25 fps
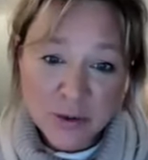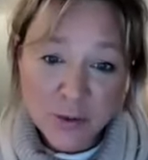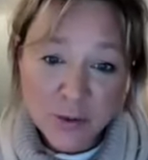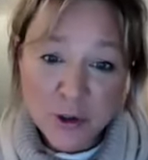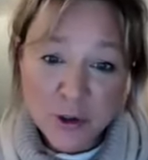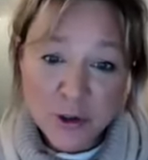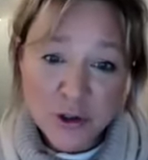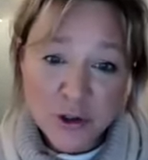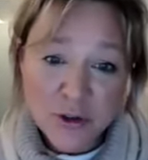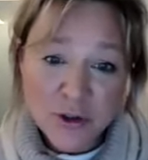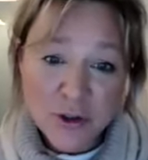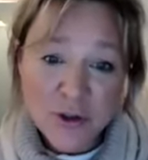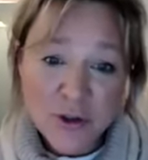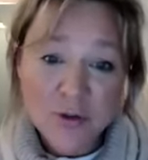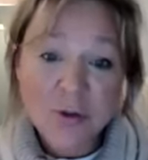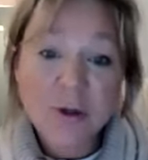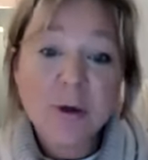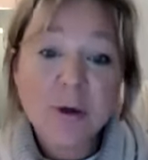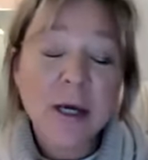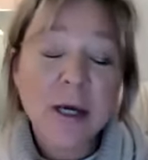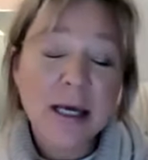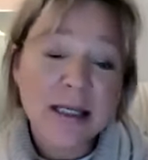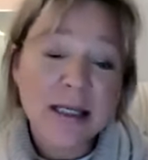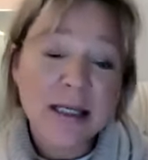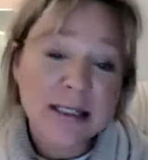What you do? You
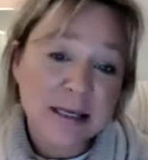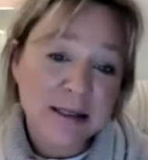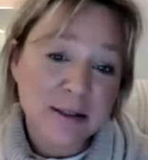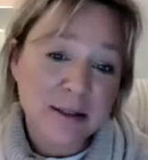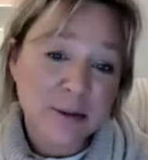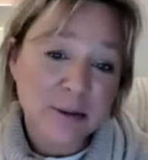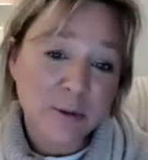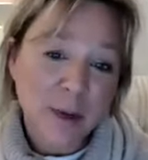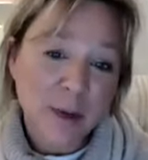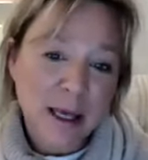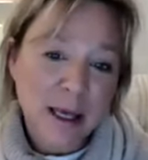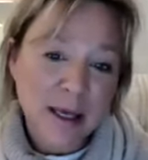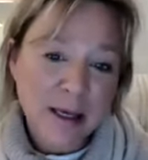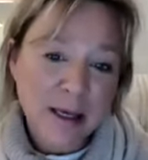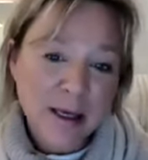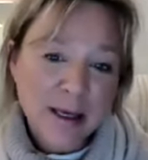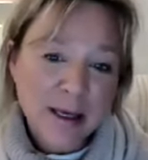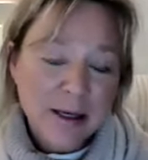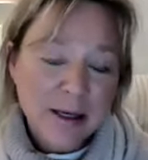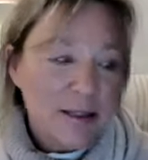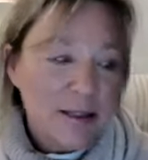get out of the way.